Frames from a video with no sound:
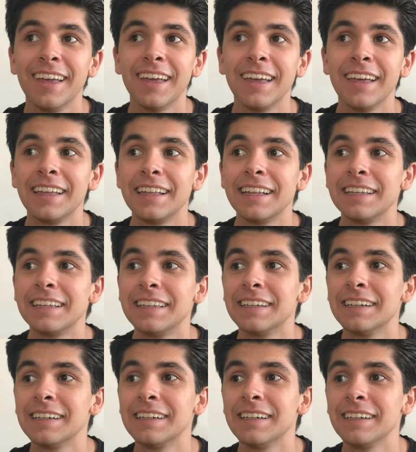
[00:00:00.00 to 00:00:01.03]
And
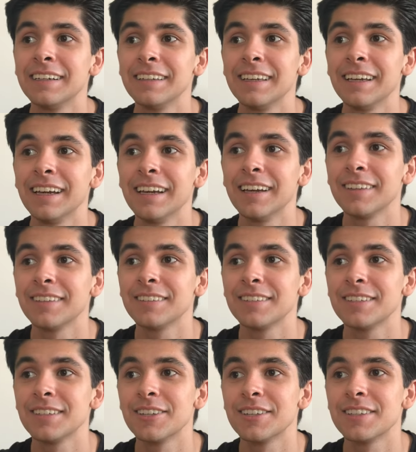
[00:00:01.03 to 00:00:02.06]
uh, yeah,
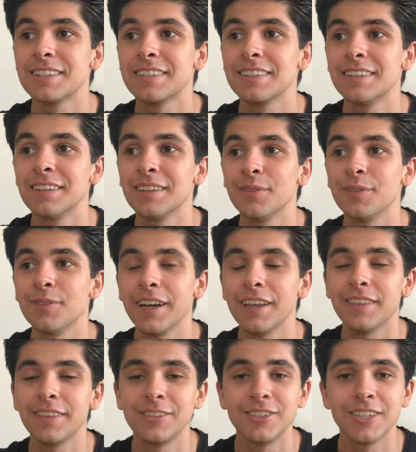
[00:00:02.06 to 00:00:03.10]
just uh,
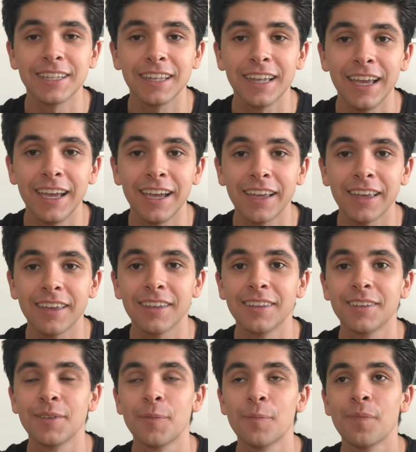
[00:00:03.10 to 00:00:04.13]
fight the jet lag.
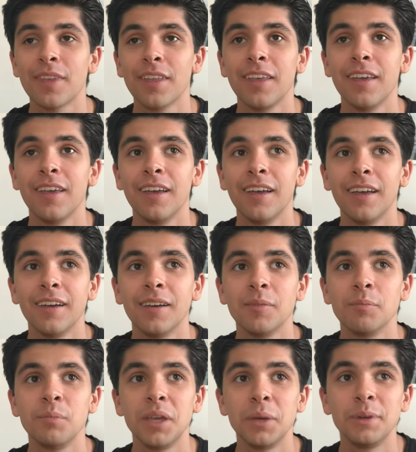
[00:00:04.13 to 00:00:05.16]

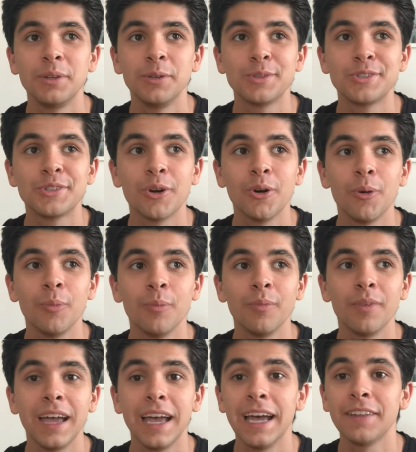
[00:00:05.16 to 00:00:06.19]
Maybe do some
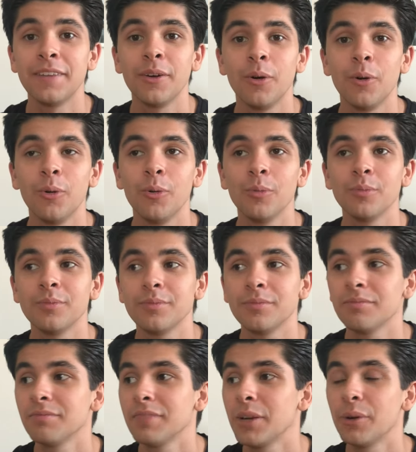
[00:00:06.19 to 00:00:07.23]
at home
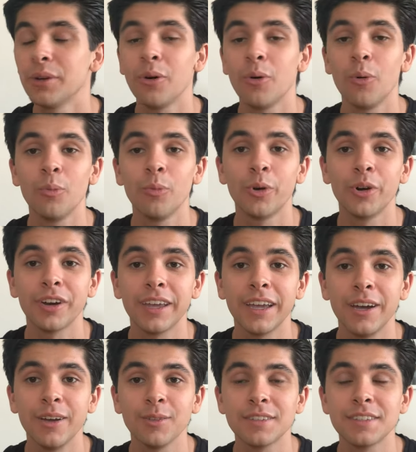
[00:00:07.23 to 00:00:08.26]
here at home
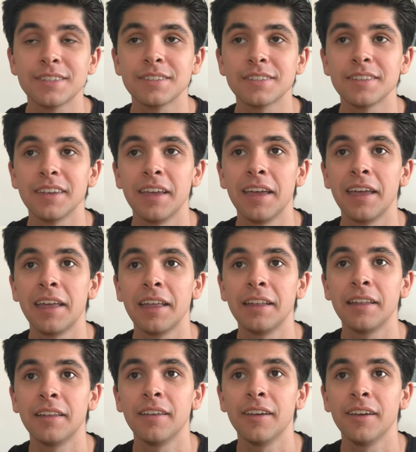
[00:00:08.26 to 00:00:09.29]
workouts
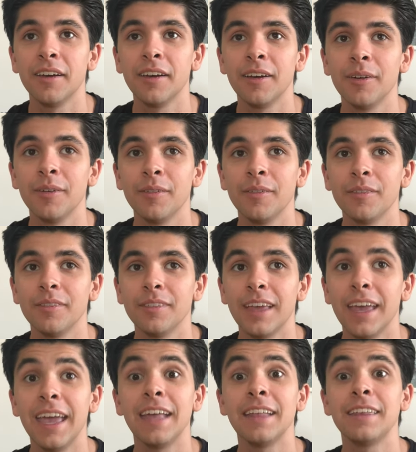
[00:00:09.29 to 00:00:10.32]
and uh,
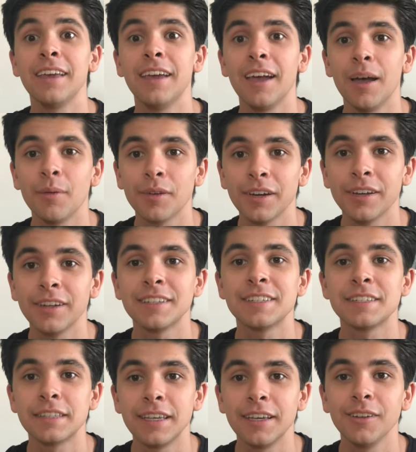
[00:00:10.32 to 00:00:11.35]
and yeah I'm gonna
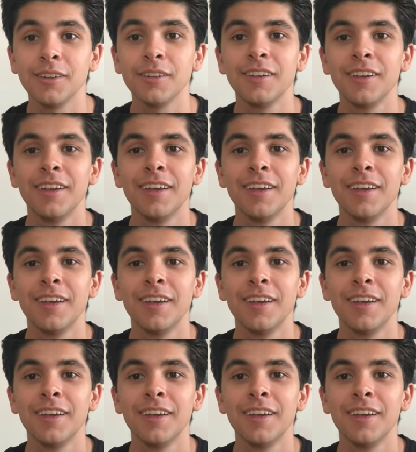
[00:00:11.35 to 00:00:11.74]
steal